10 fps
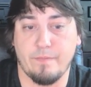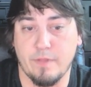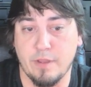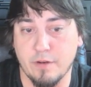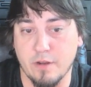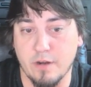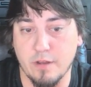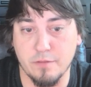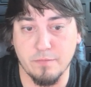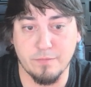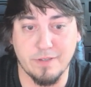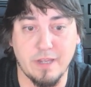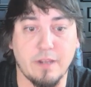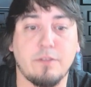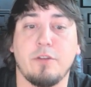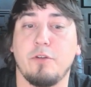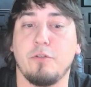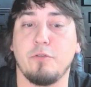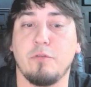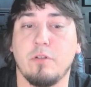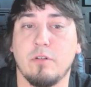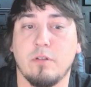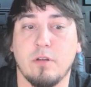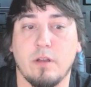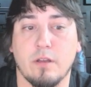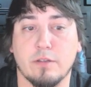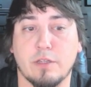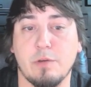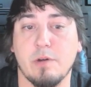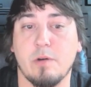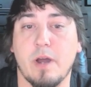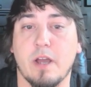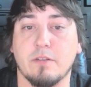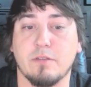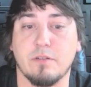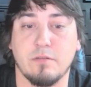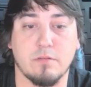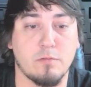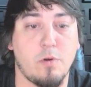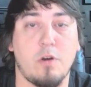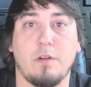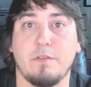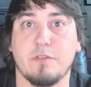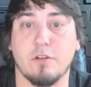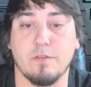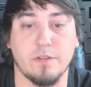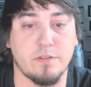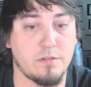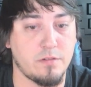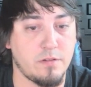And you're going to get into QoS, quality of service.